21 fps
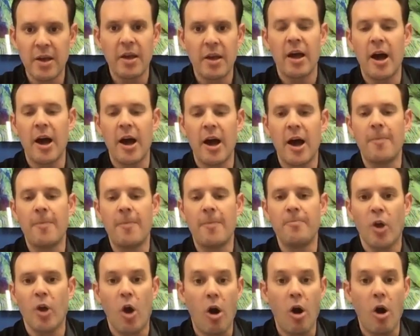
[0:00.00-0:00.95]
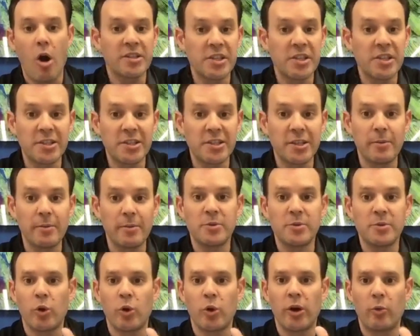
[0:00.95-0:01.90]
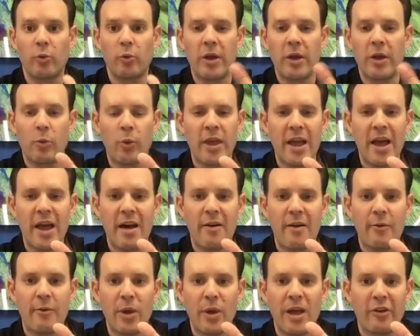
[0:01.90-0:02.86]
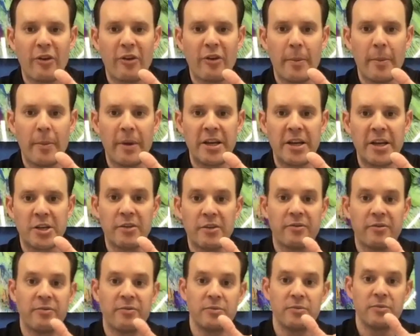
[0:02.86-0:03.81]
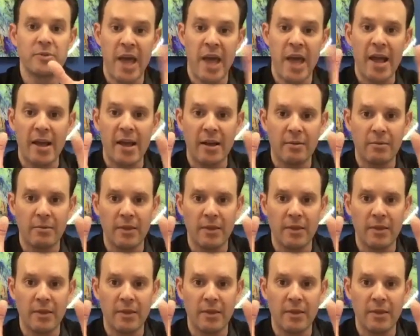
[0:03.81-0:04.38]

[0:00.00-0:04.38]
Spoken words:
Our systems, we have a combination of tech,